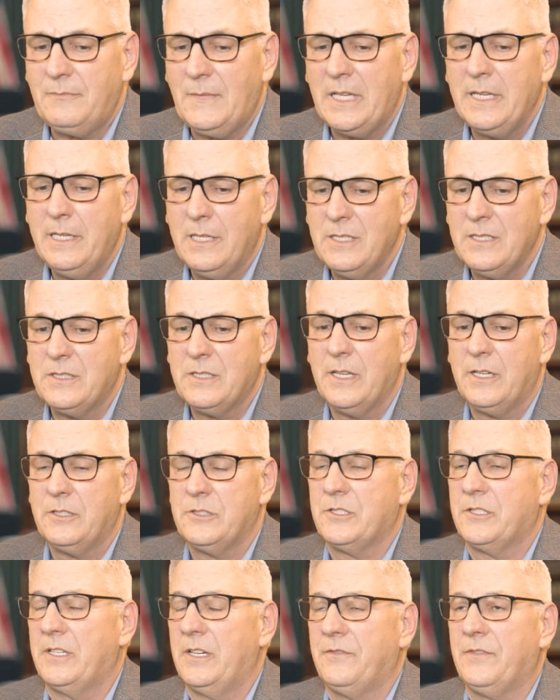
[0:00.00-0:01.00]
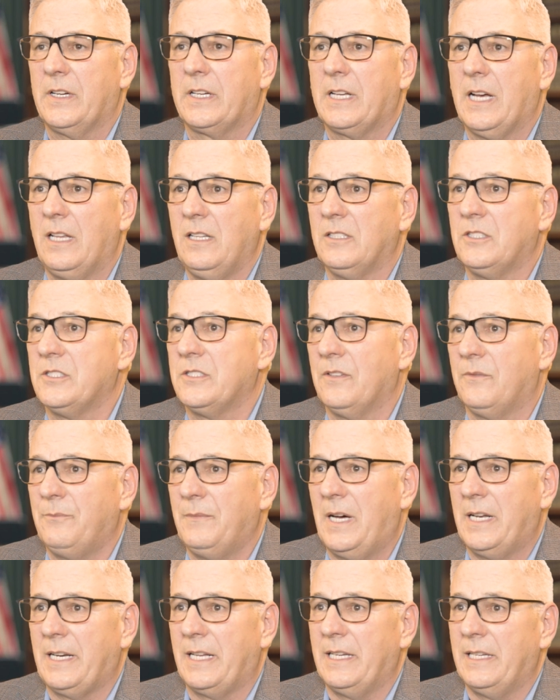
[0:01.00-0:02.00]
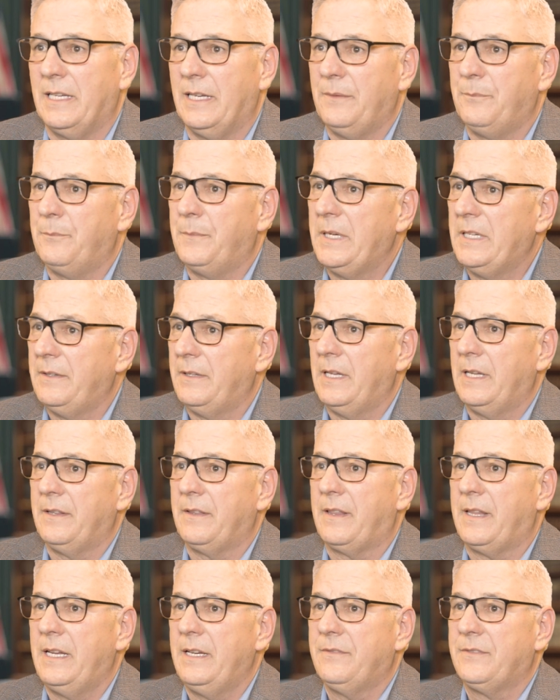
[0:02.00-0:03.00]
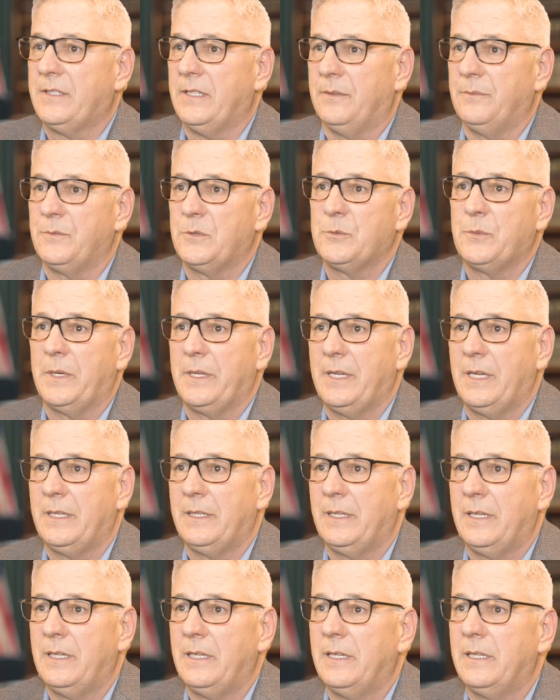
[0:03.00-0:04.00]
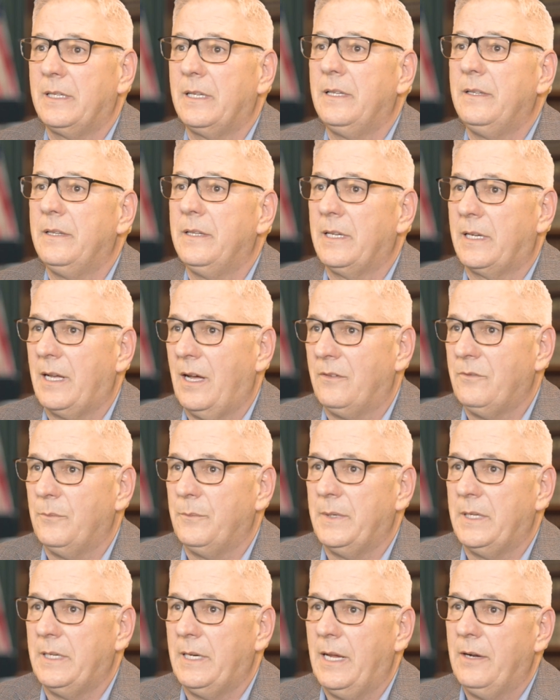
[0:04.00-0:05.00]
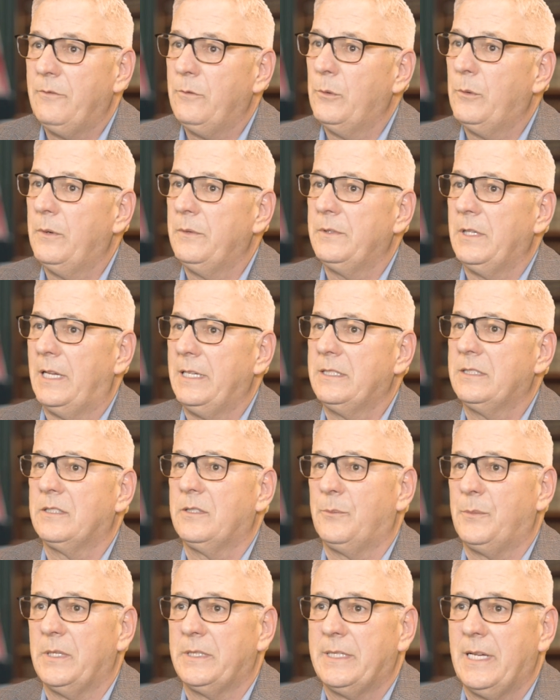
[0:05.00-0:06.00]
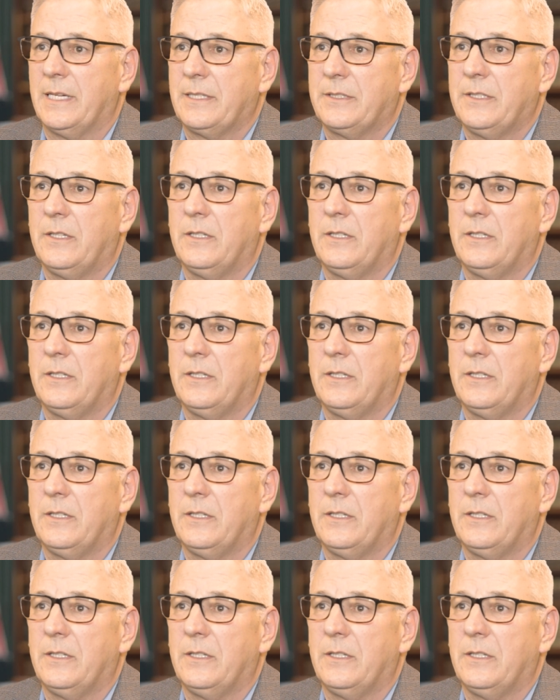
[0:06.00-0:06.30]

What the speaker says: is there's different colors of money and fiefdoms within the government. Everyone likes to protect their